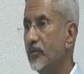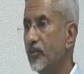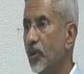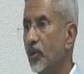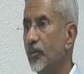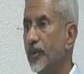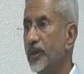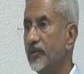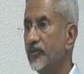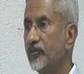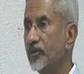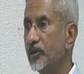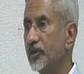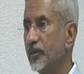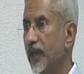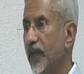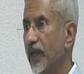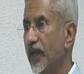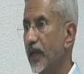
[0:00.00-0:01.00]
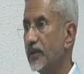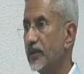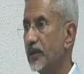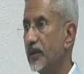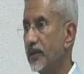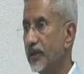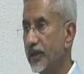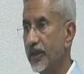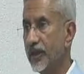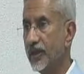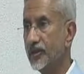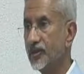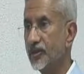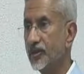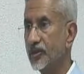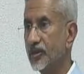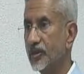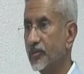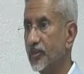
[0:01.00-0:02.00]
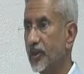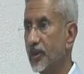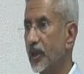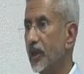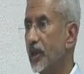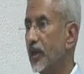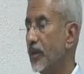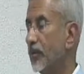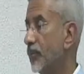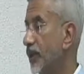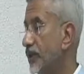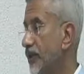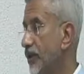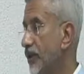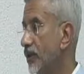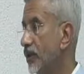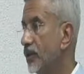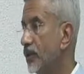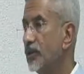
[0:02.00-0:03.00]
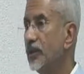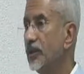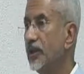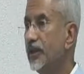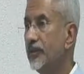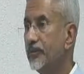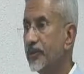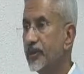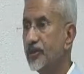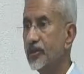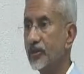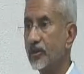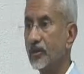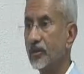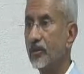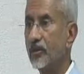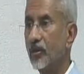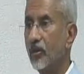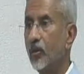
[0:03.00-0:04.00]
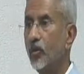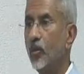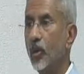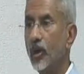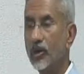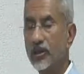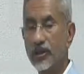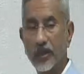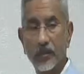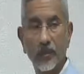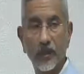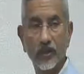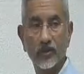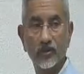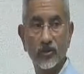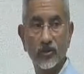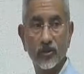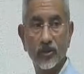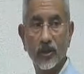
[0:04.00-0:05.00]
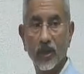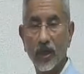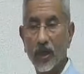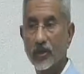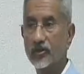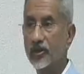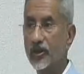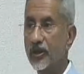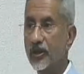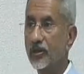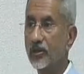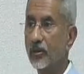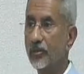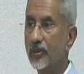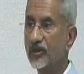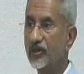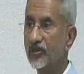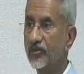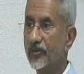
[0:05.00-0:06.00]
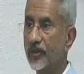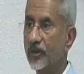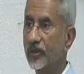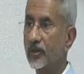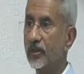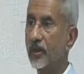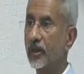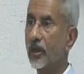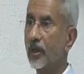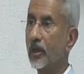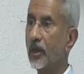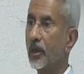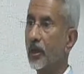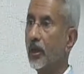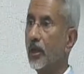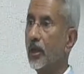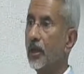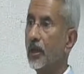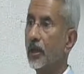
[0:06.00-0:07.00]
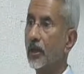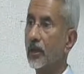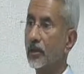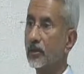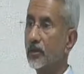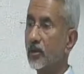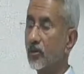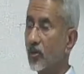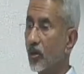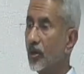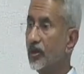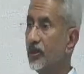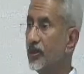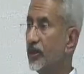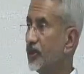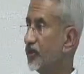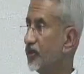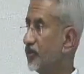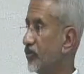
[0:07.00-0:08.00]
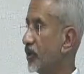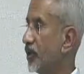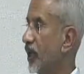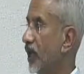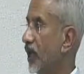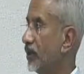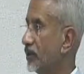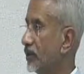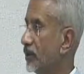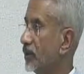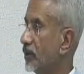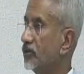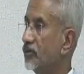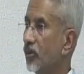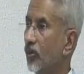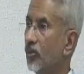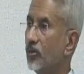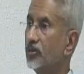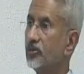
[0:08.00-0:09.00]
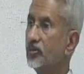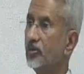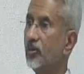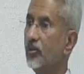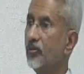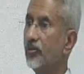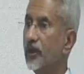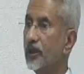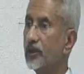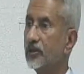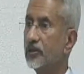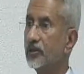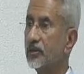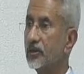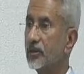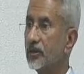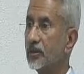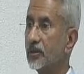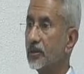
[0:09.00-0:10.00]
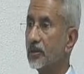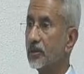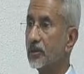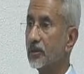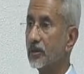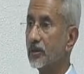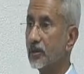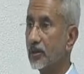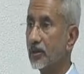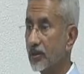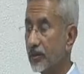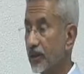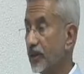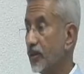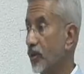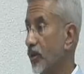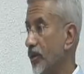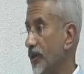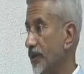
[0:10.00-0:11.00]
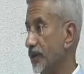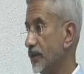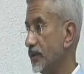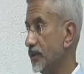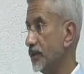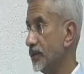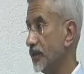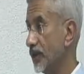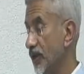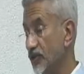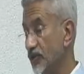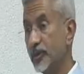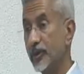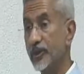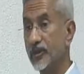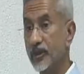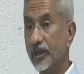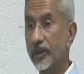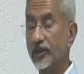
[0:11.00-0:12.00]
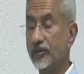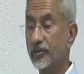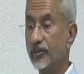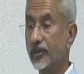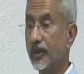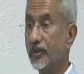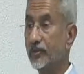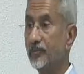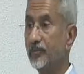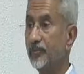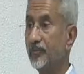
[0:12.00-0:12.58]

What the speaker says: moment for the bilateral relationship, but an early vision of what emerged as the Indo-Pacific. The context for that is also worth recalling, especially today.